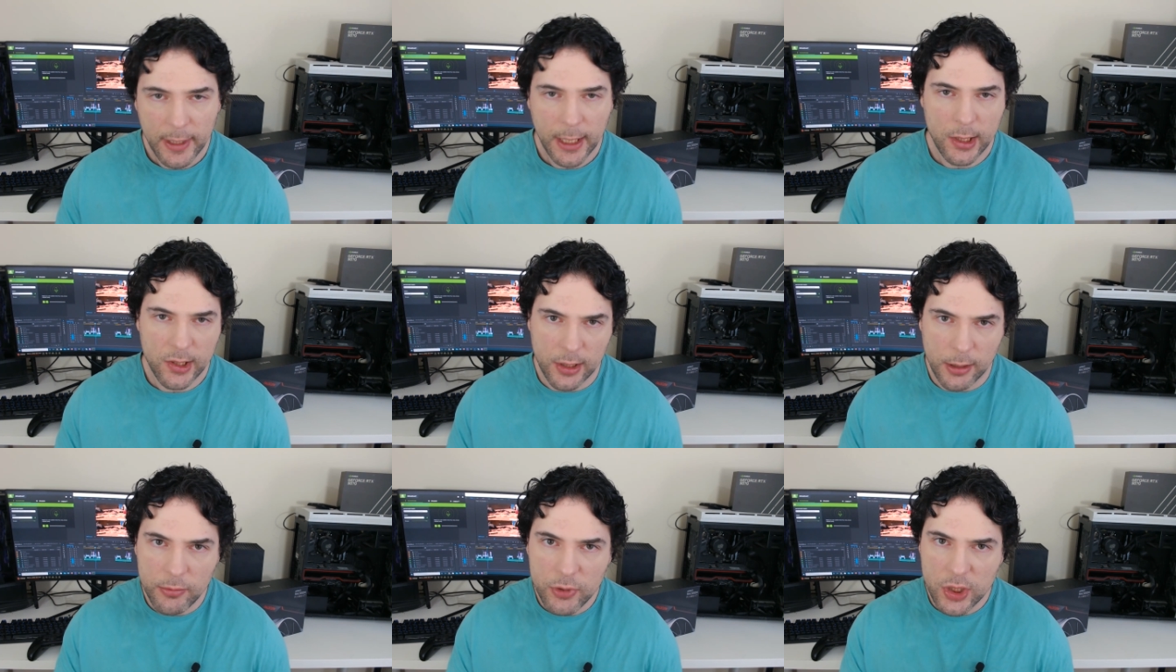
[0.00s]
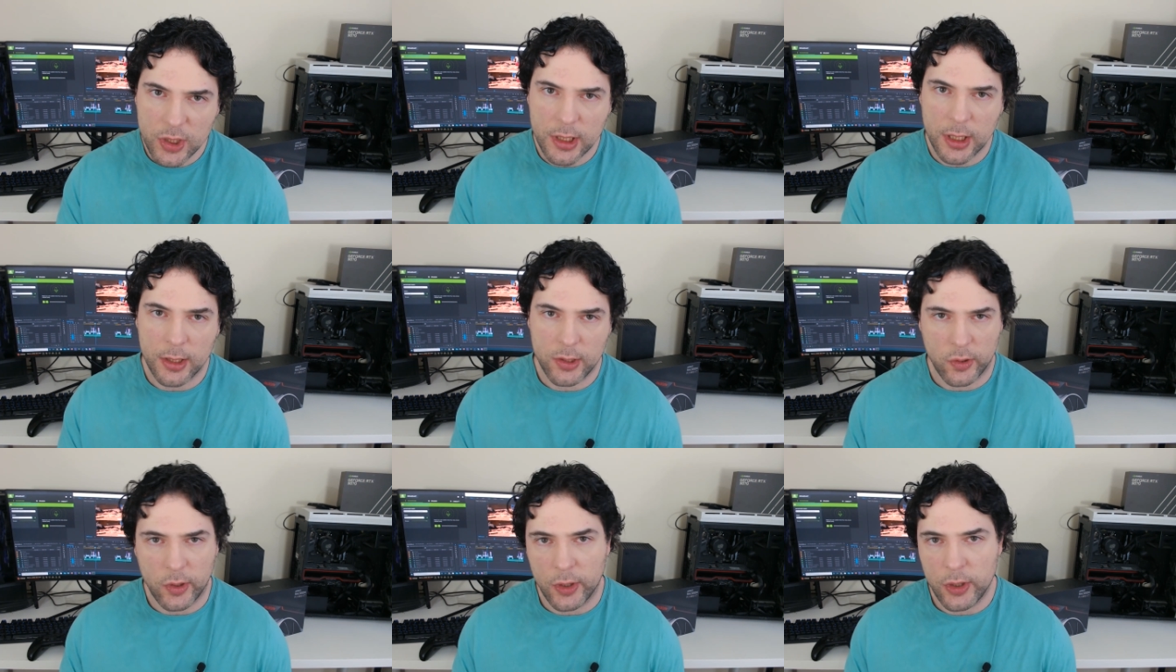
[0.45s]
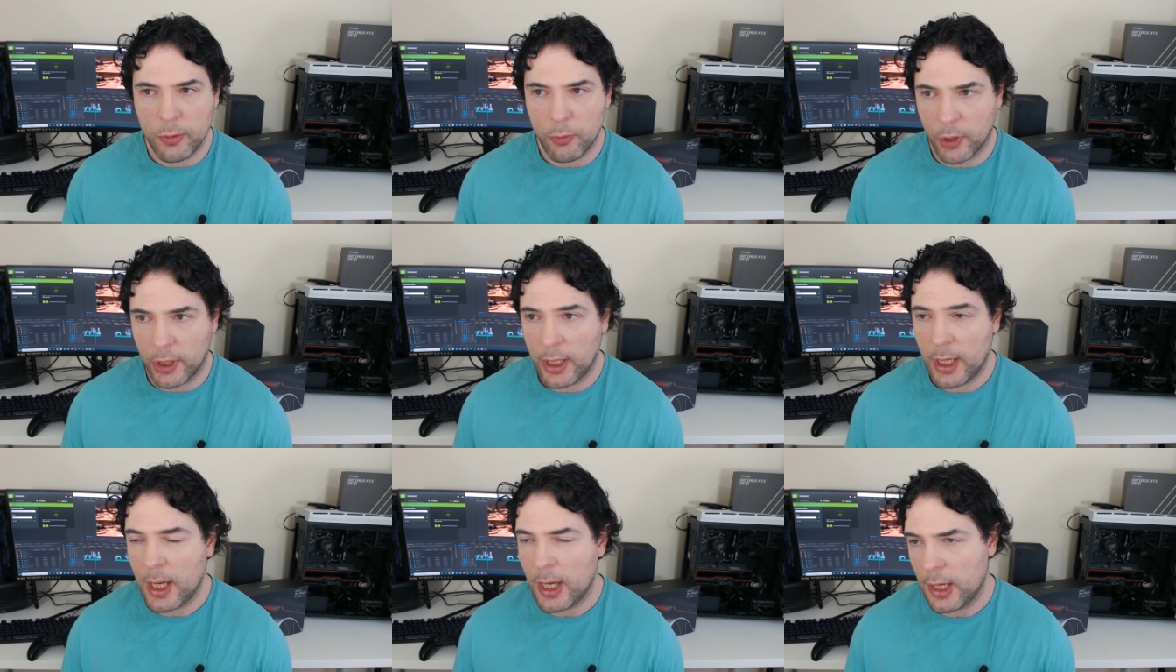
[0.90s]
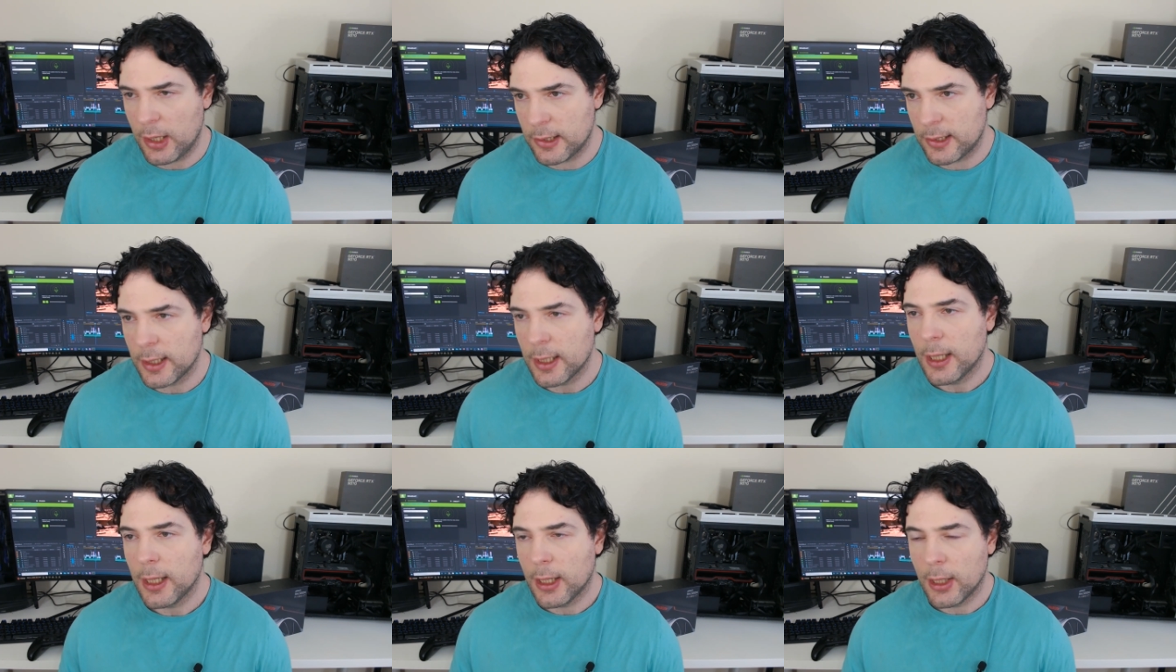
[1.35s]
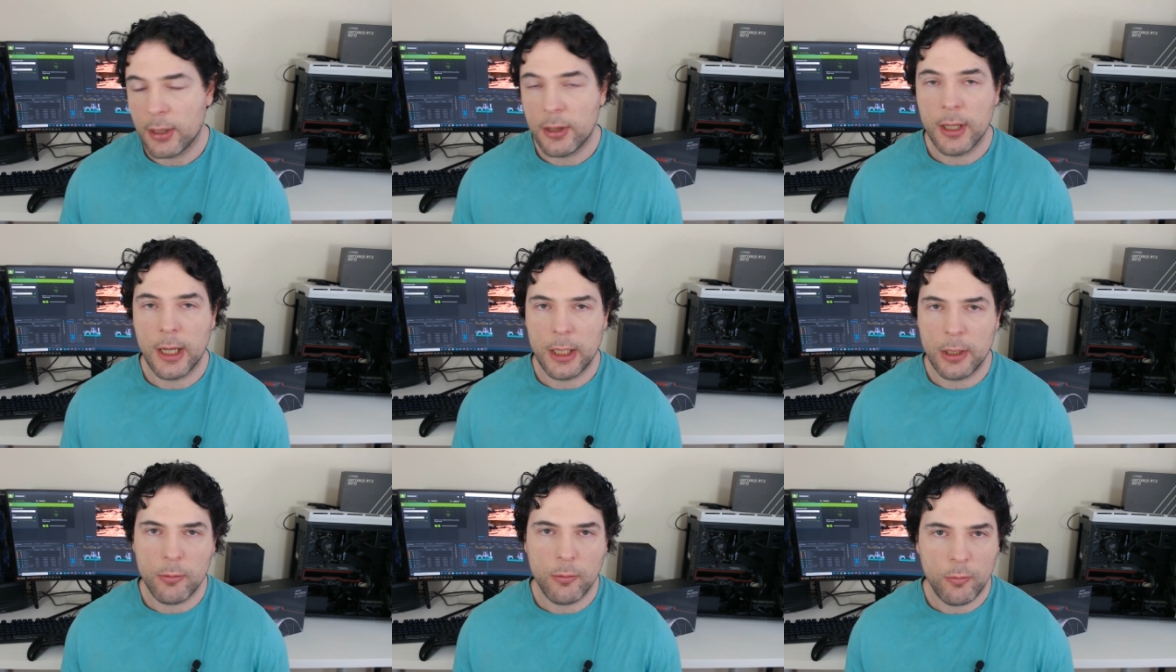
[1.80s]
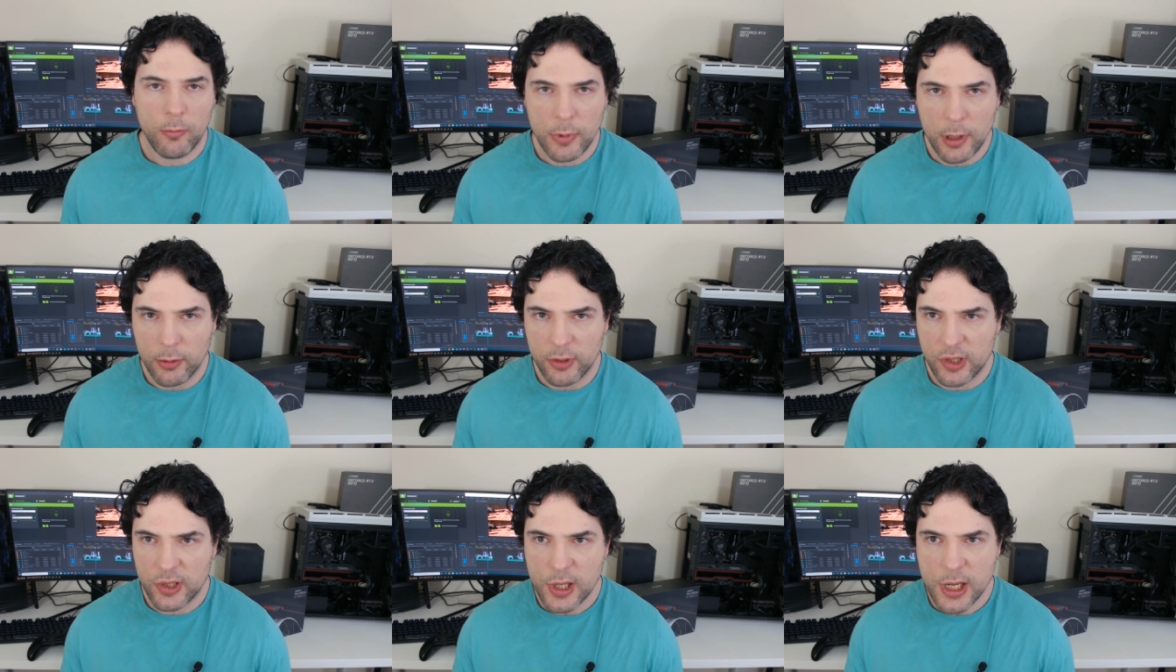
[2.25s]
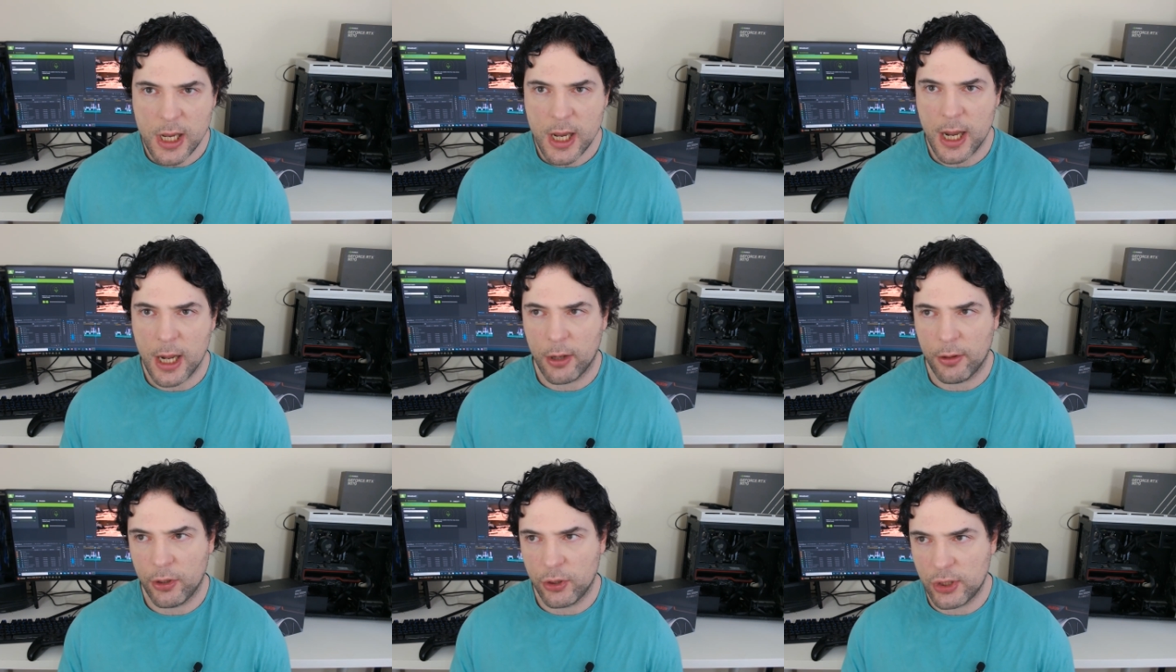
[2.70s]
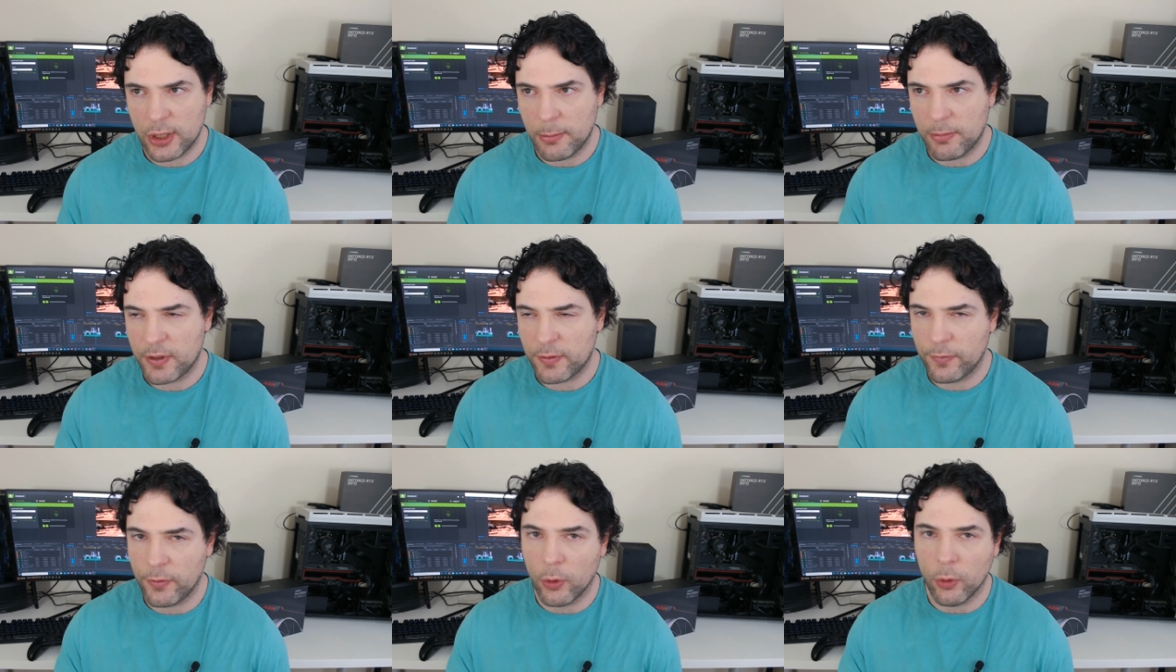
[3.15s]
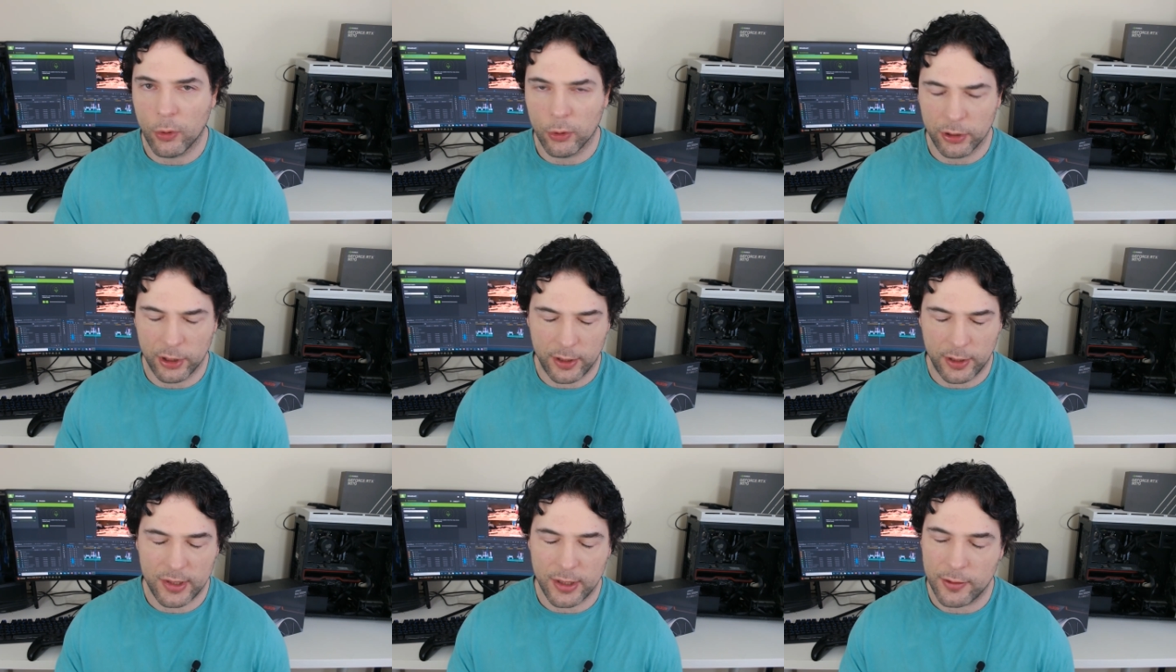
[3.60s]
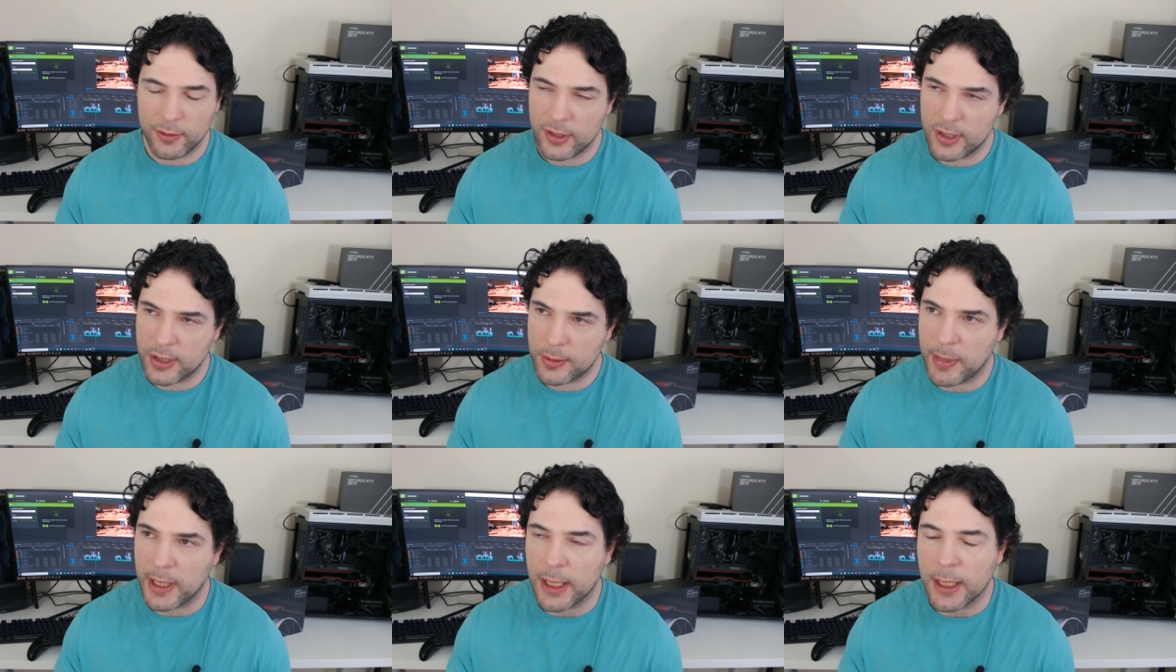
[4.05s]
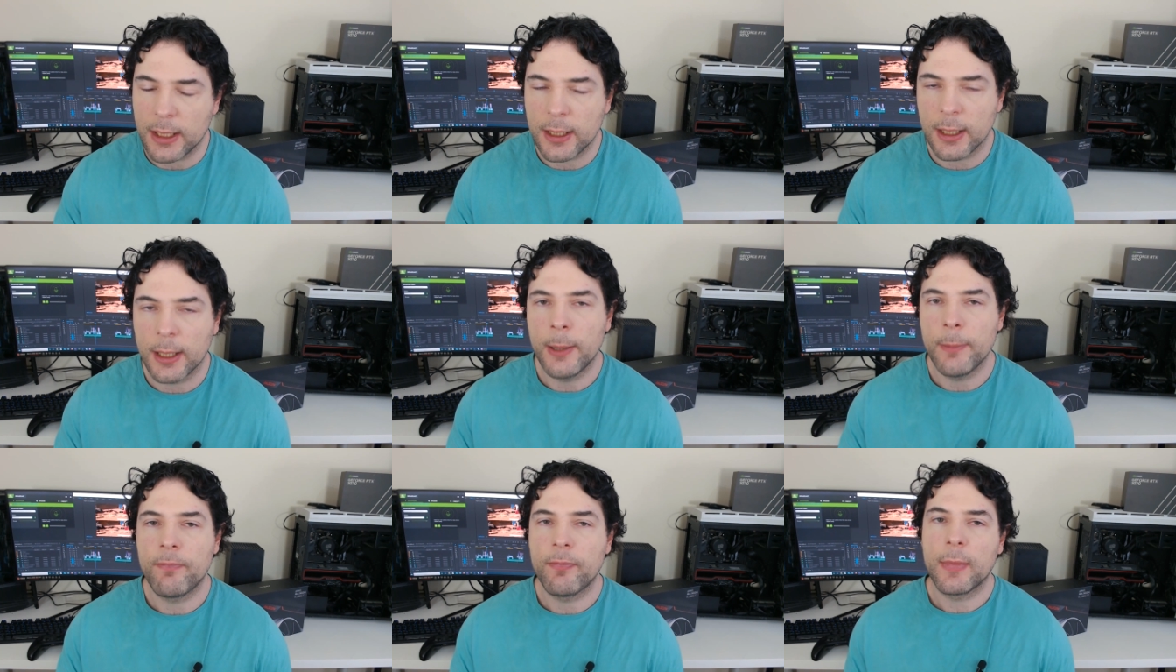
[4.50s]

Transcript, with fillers: So I'm just going to tell you what it is, and then we'll see how the chips fall, so to speak.